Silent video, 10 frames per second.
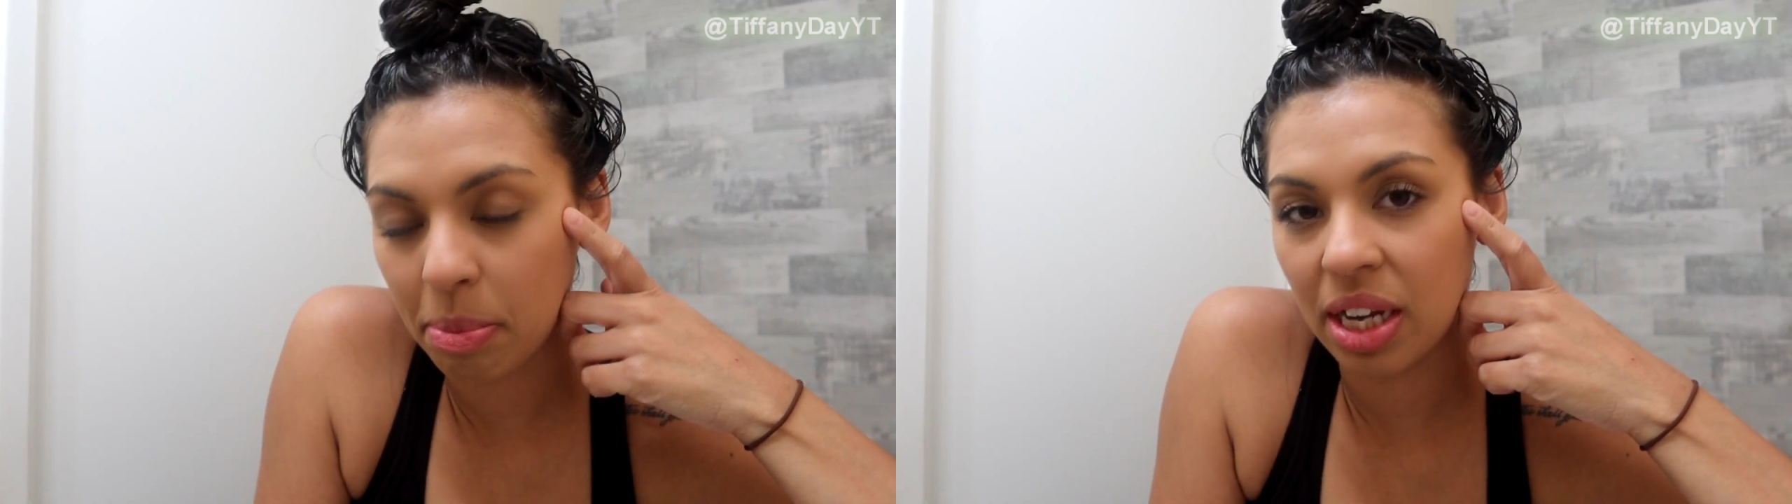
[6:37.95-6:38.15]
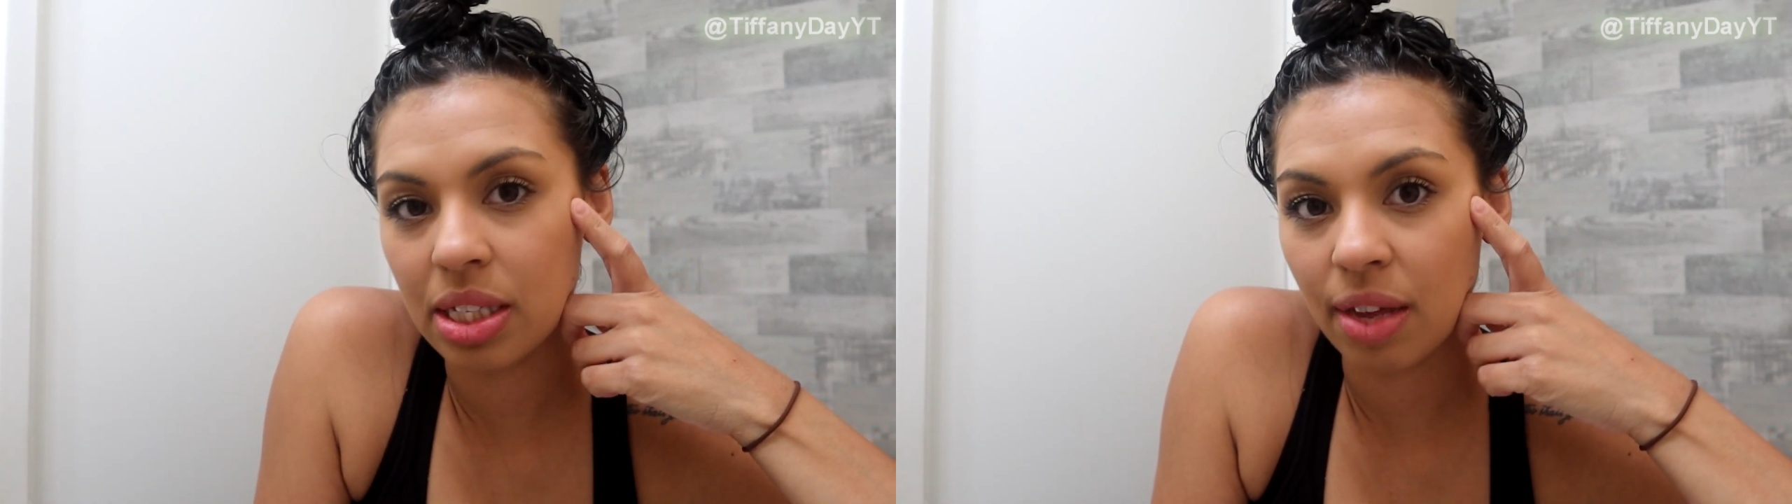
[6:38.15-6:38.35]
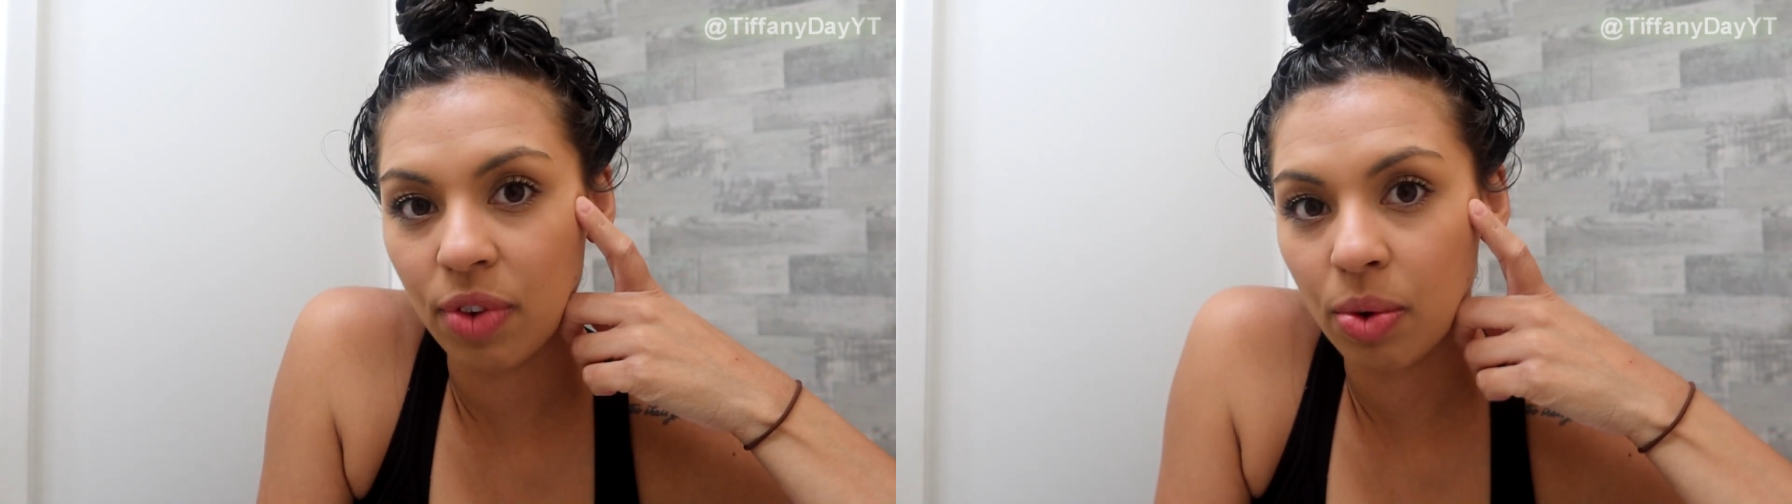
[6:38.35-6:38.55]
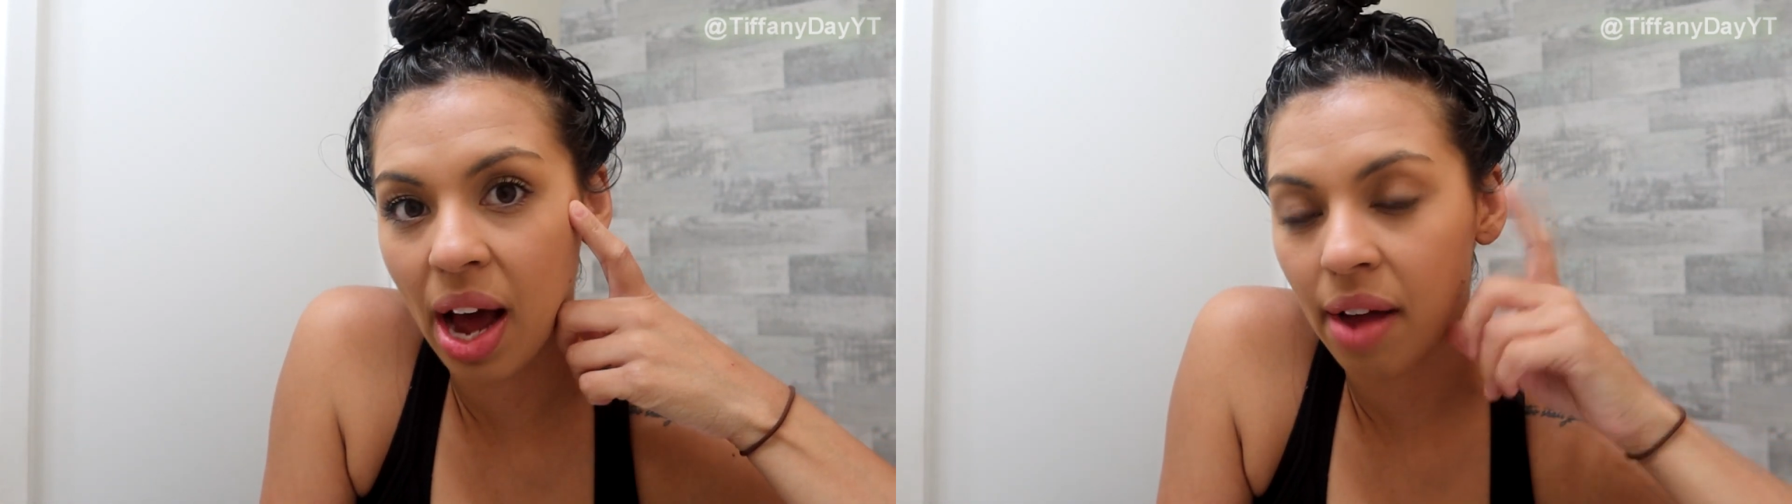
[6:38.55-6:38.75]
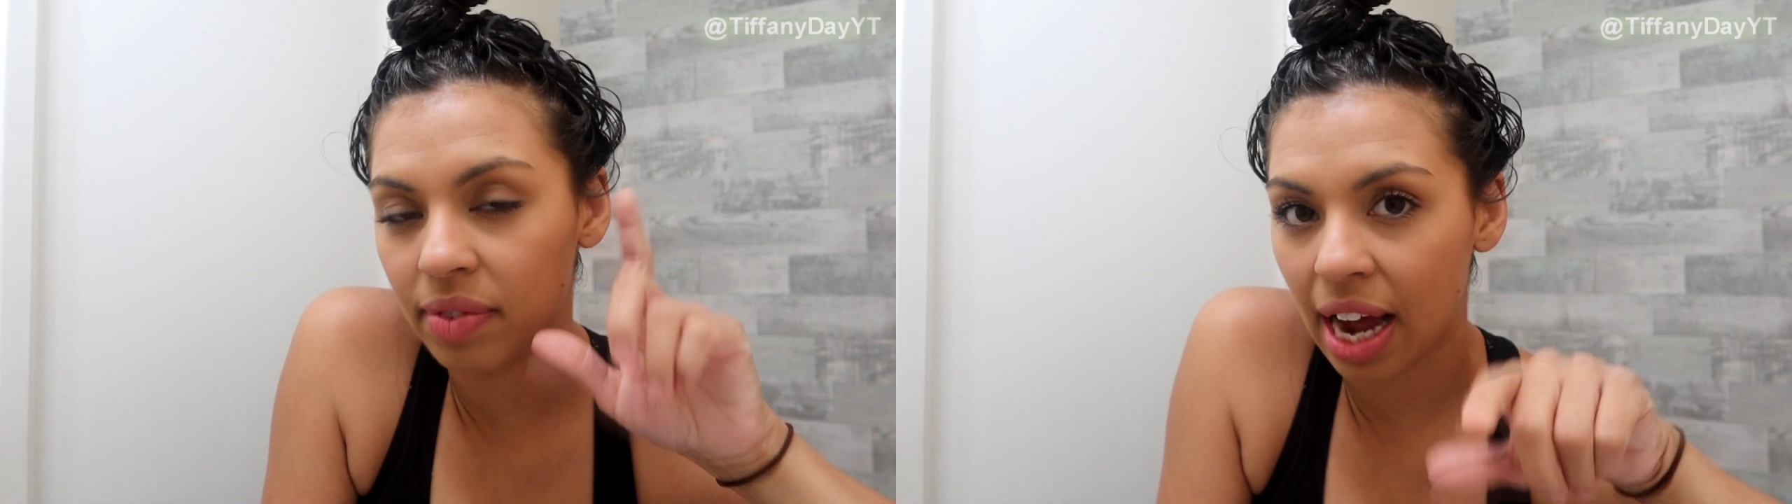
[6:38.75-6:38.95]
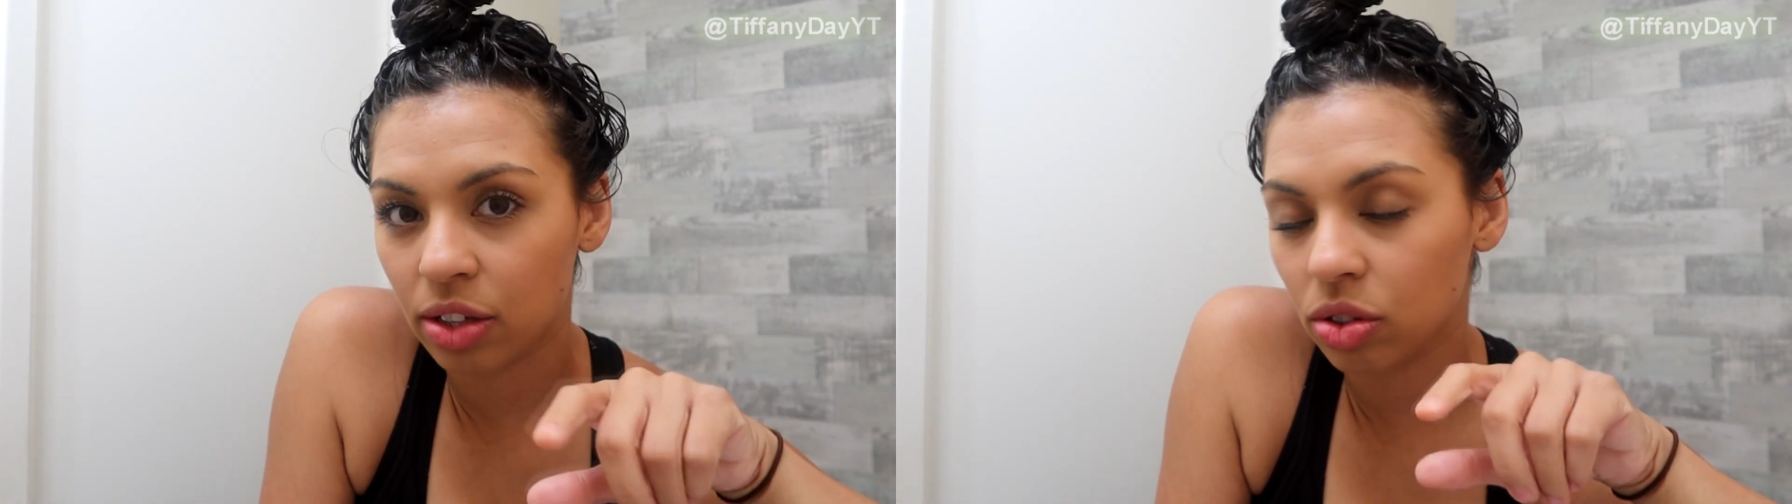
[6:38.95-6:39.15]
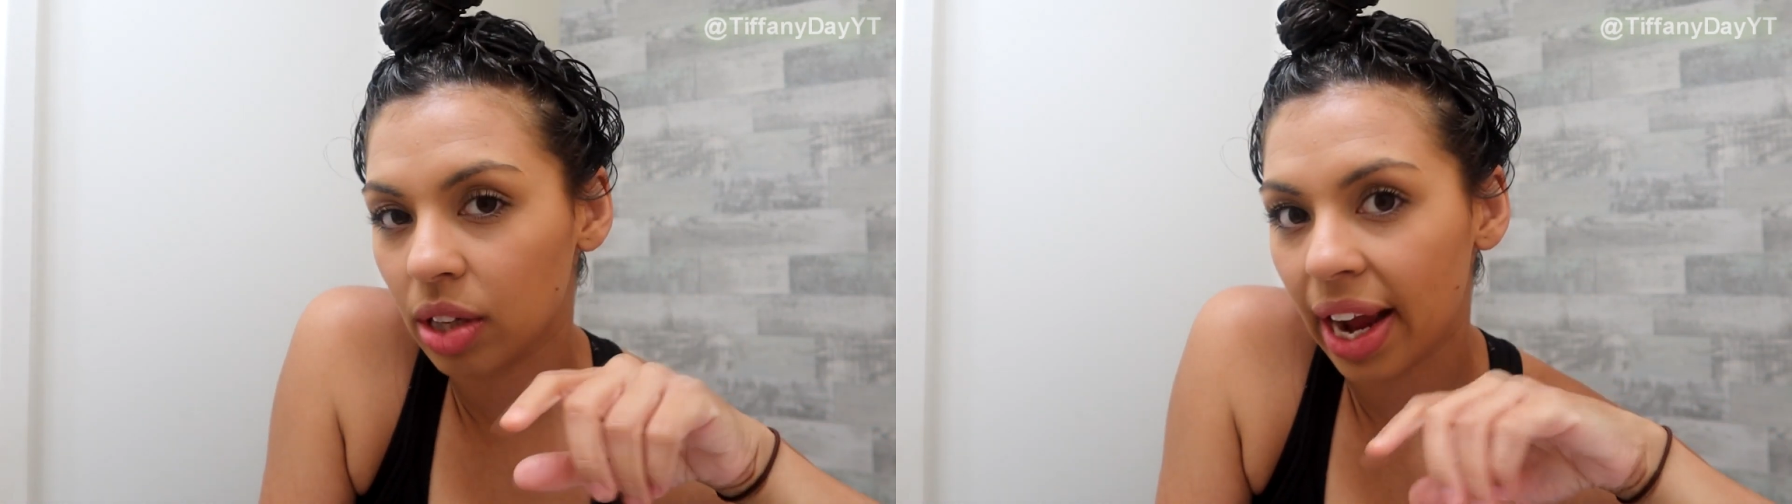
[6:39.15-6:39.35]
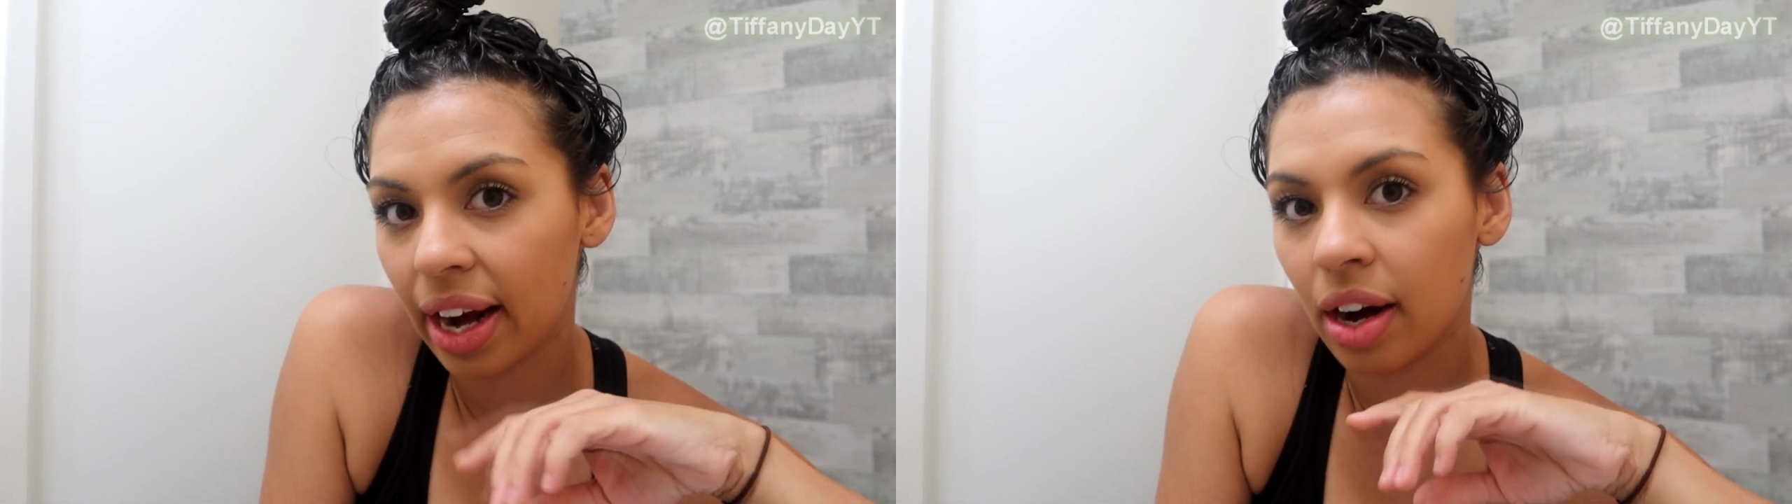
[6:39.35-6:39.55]
minutes if you have
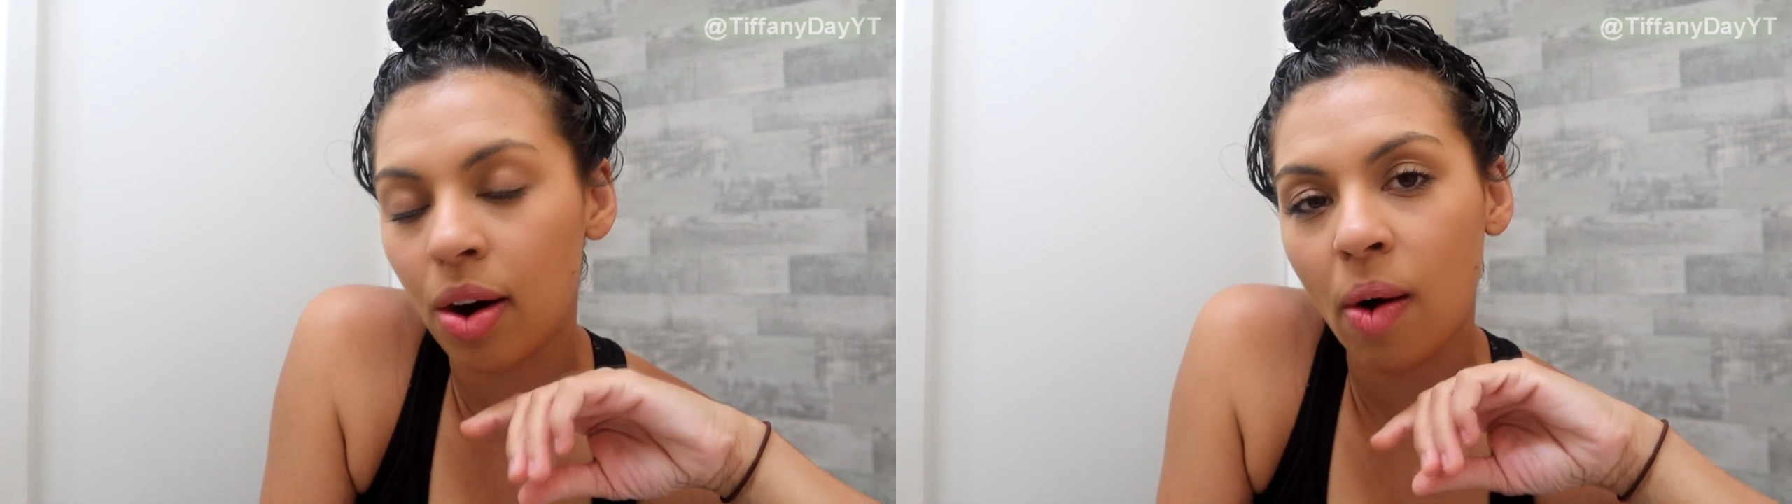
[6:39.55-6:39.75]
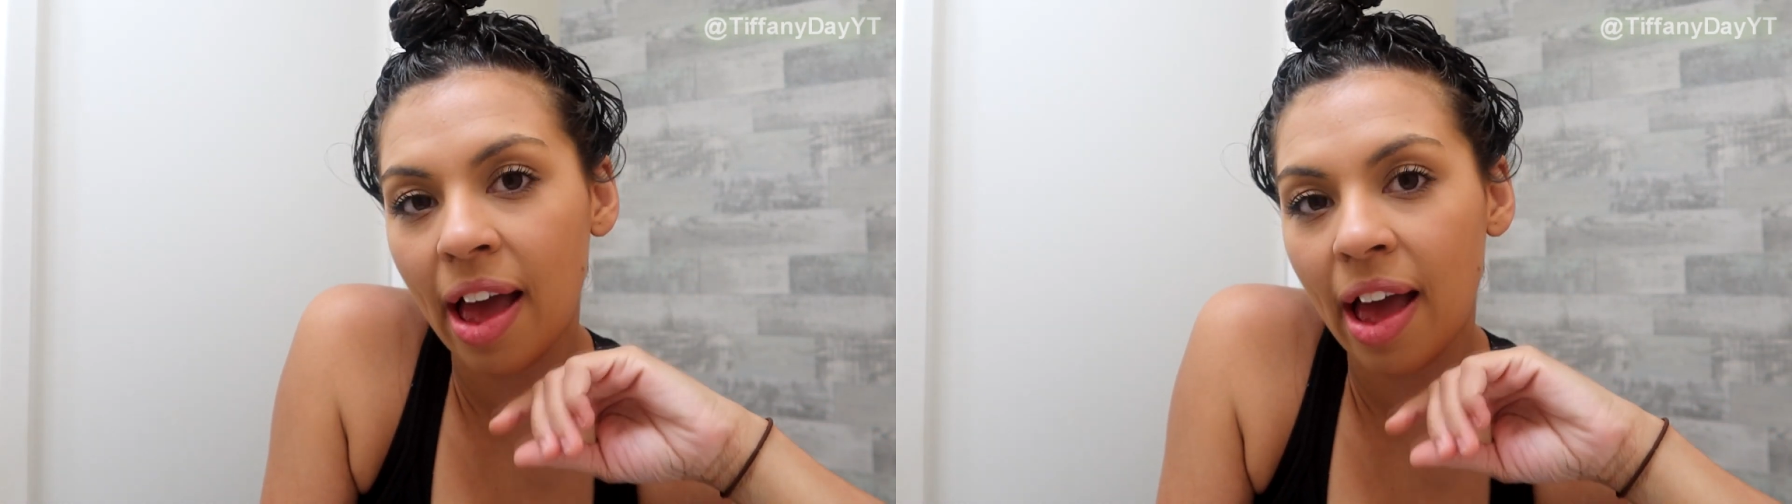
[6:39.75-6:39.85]
natural hair,